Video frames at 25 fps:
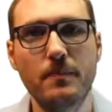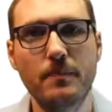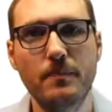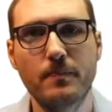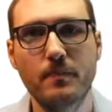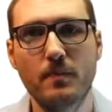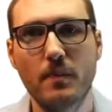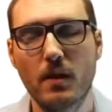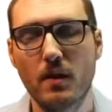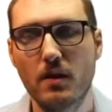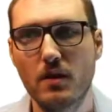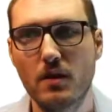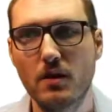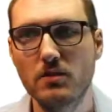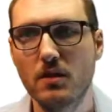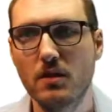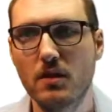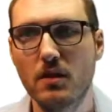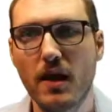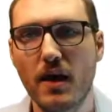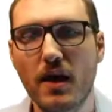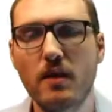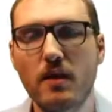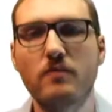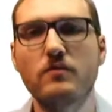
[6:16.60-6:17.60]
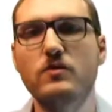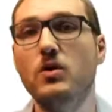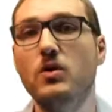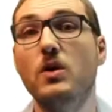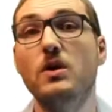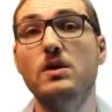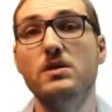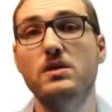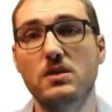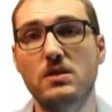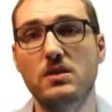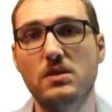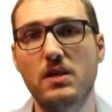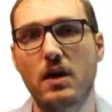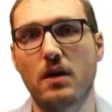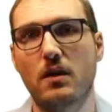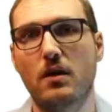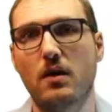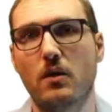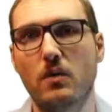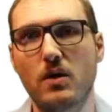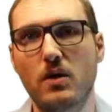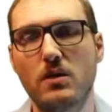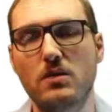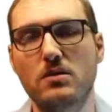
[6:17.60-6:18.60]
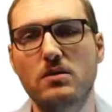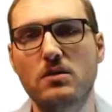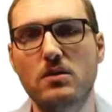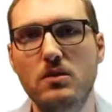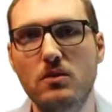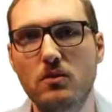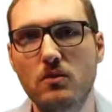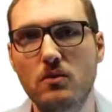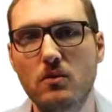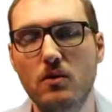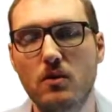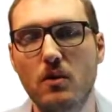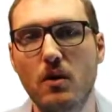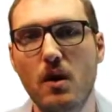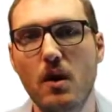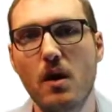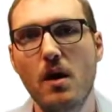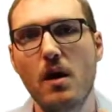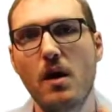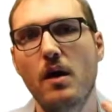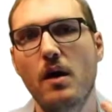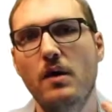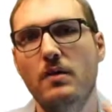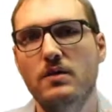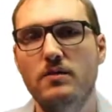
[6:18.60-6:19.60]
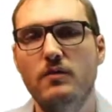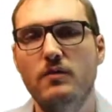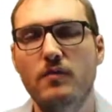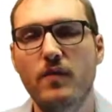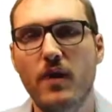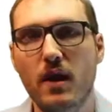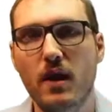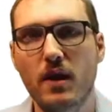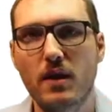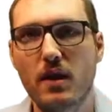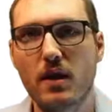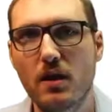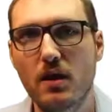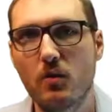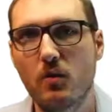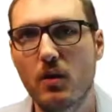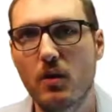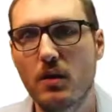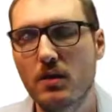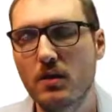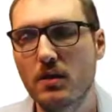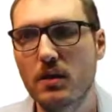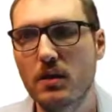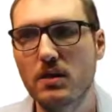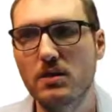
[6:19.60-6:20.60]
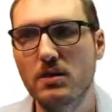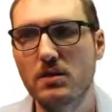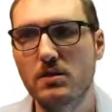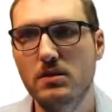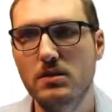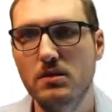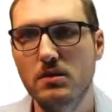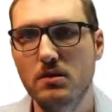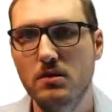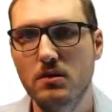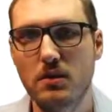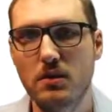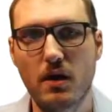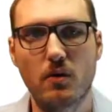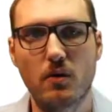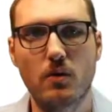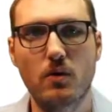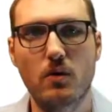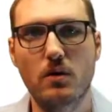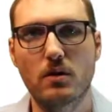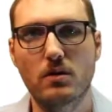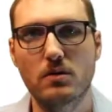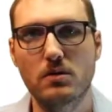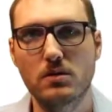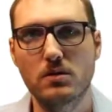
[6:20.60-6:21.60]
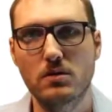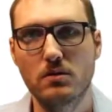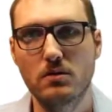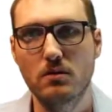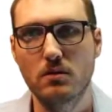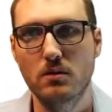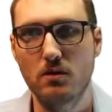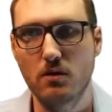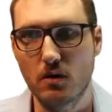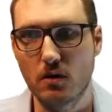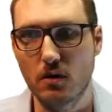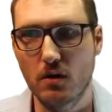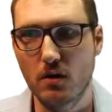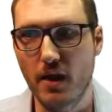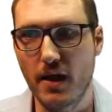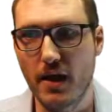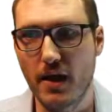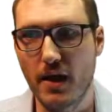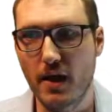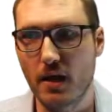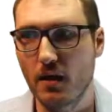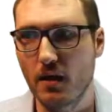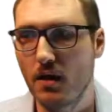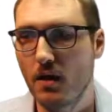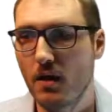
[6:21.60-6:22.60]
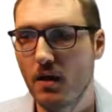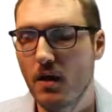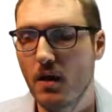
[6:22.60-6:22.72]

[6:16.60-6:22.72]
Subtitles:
There's a lot of choices that go into defining what these networks look like.